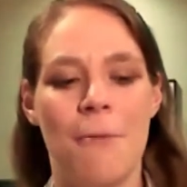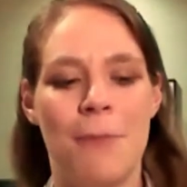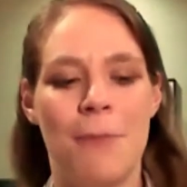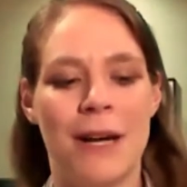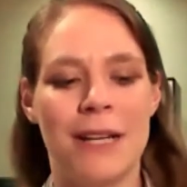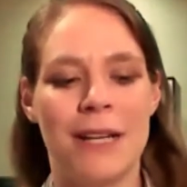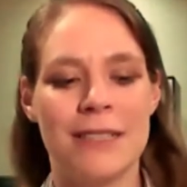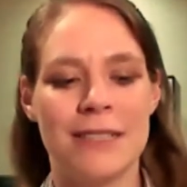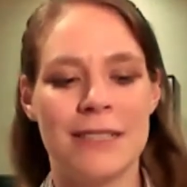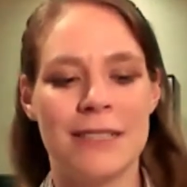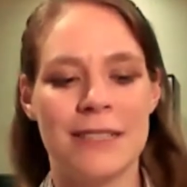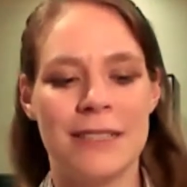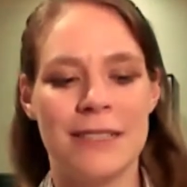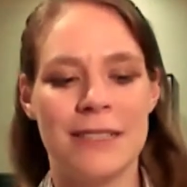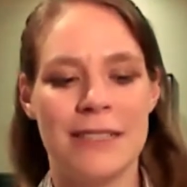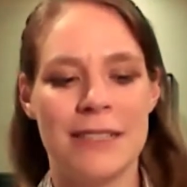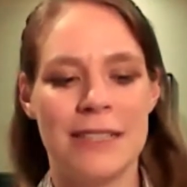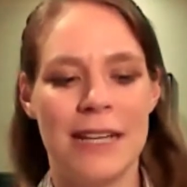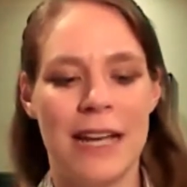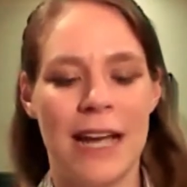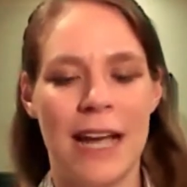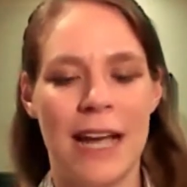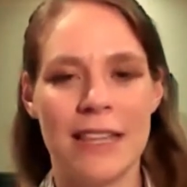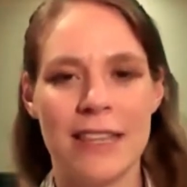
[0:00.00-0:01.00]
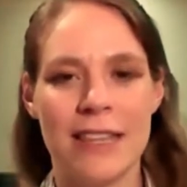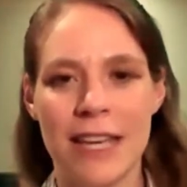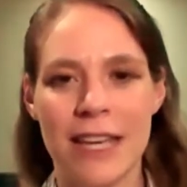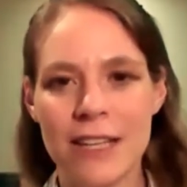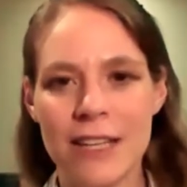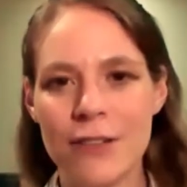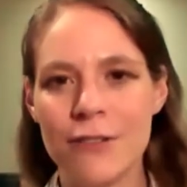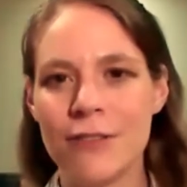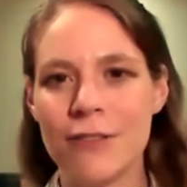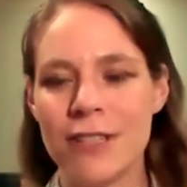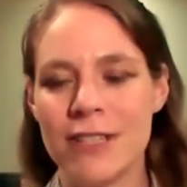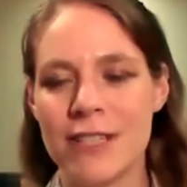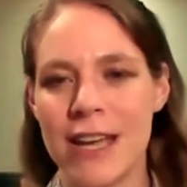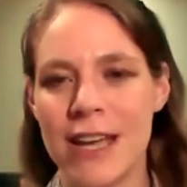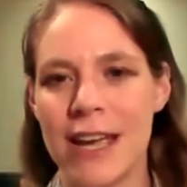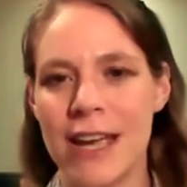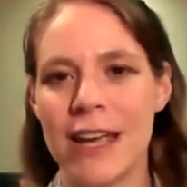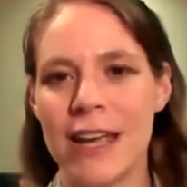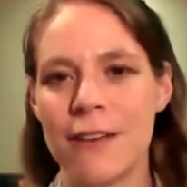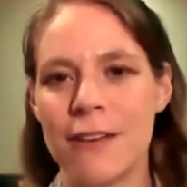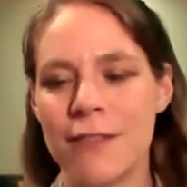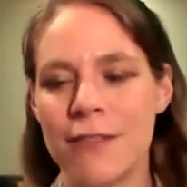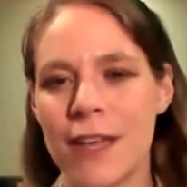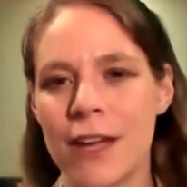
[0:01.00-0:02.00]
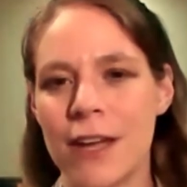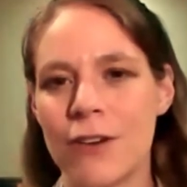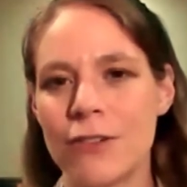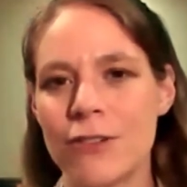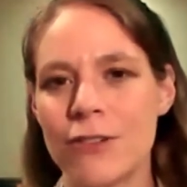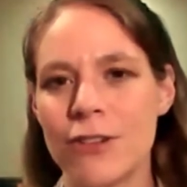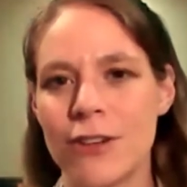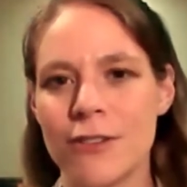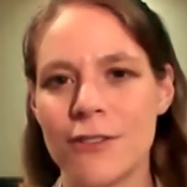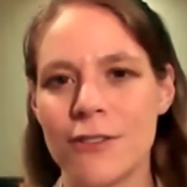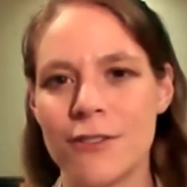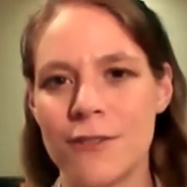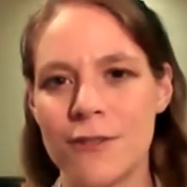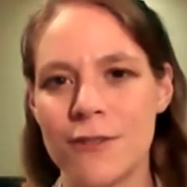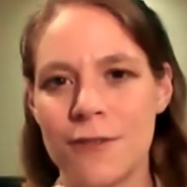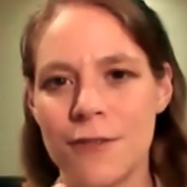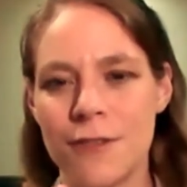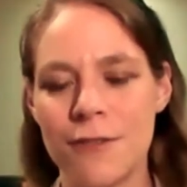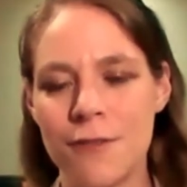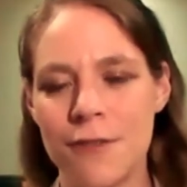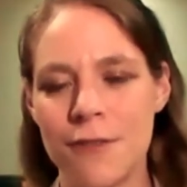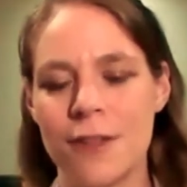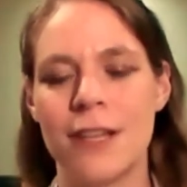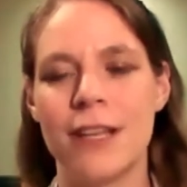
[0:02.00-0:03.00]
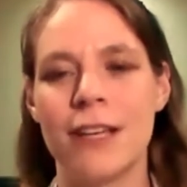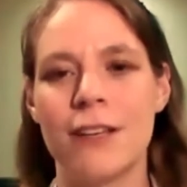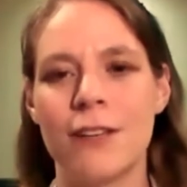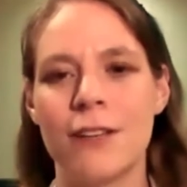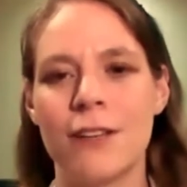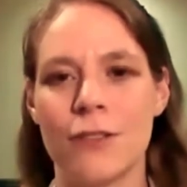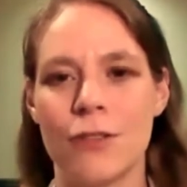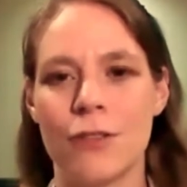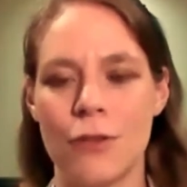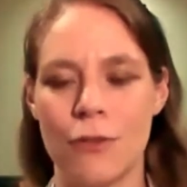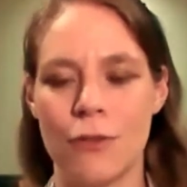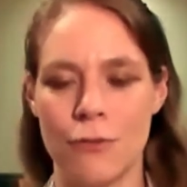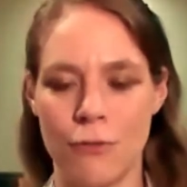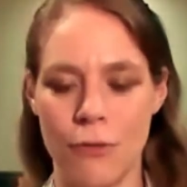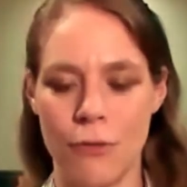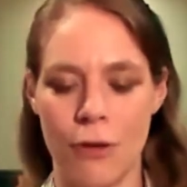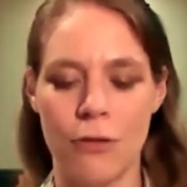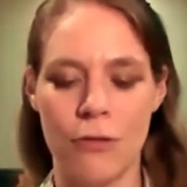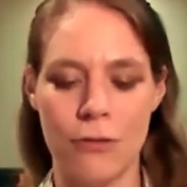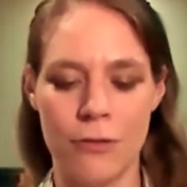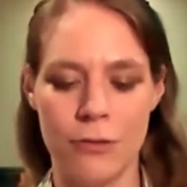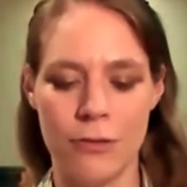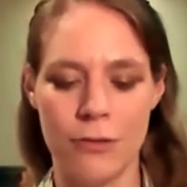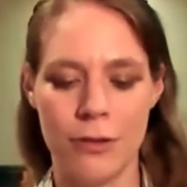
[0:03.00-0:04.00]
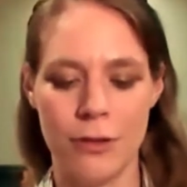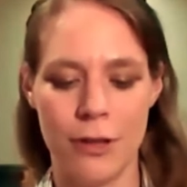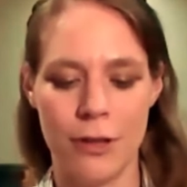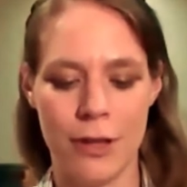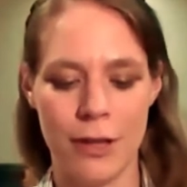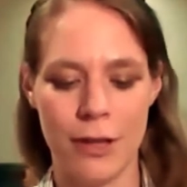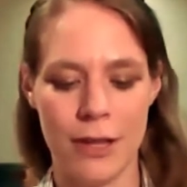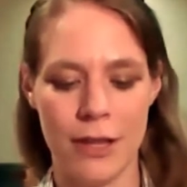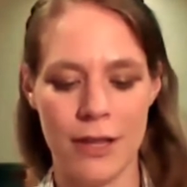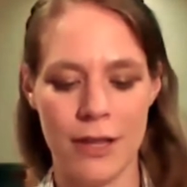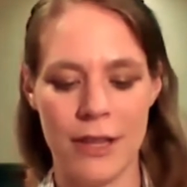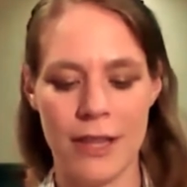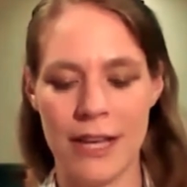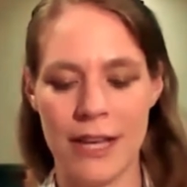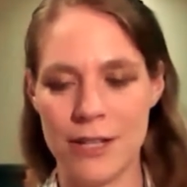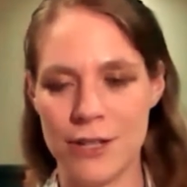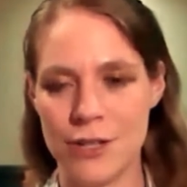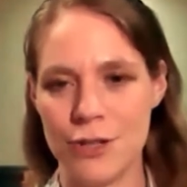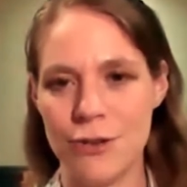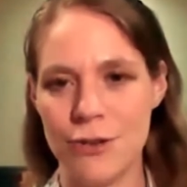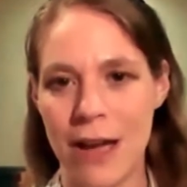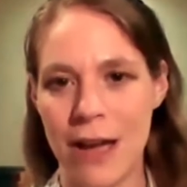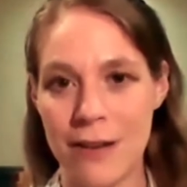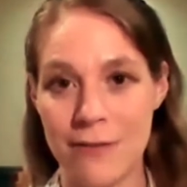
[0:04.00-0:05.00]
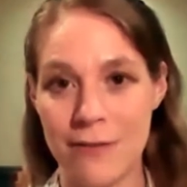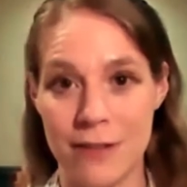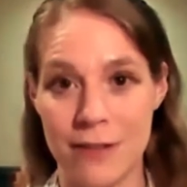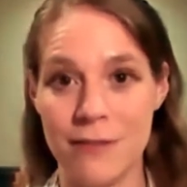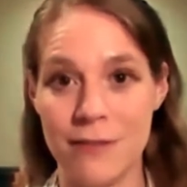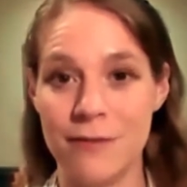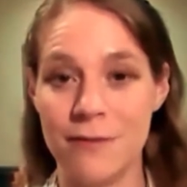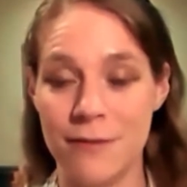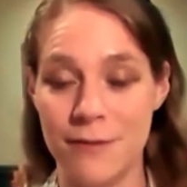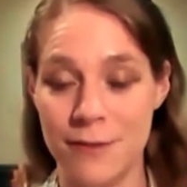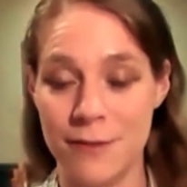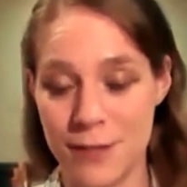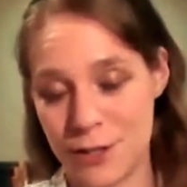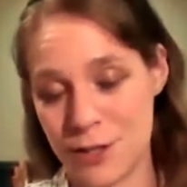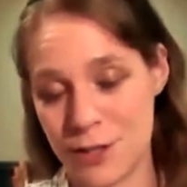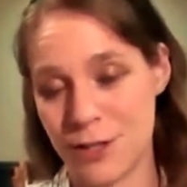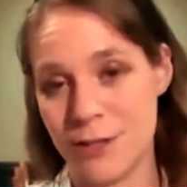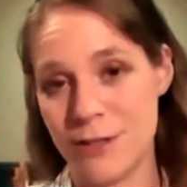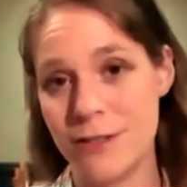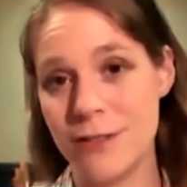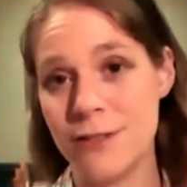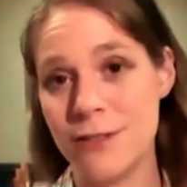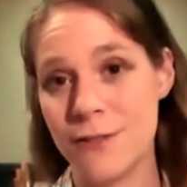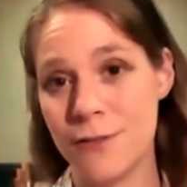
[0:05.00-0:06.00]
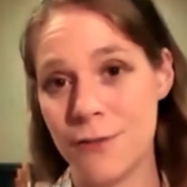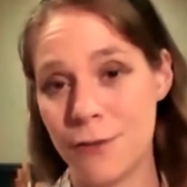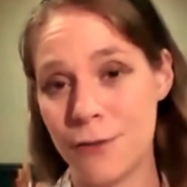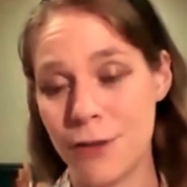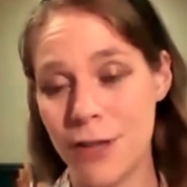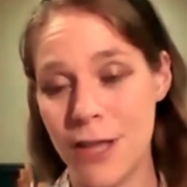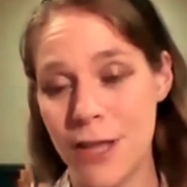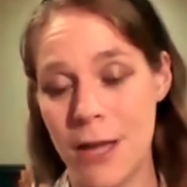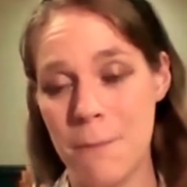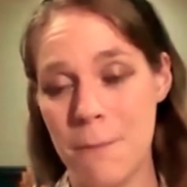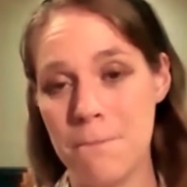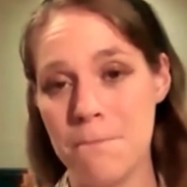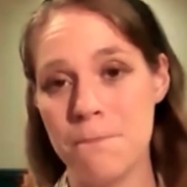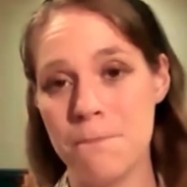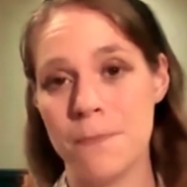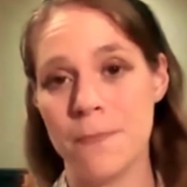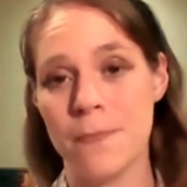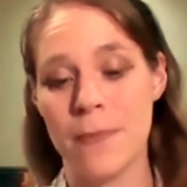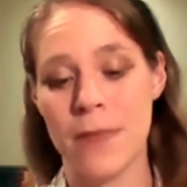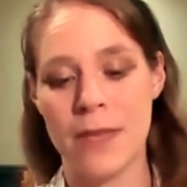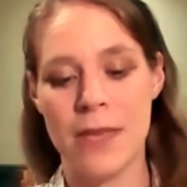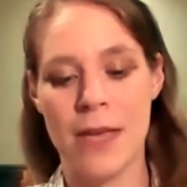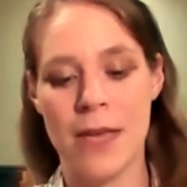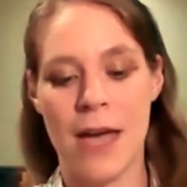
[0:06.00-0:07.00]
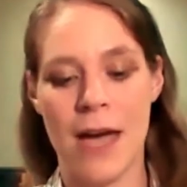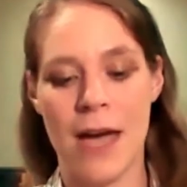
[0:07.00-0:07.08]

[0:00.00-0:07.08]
But at the end of the day, if they are not fulfilling the role that you have envisioned for them,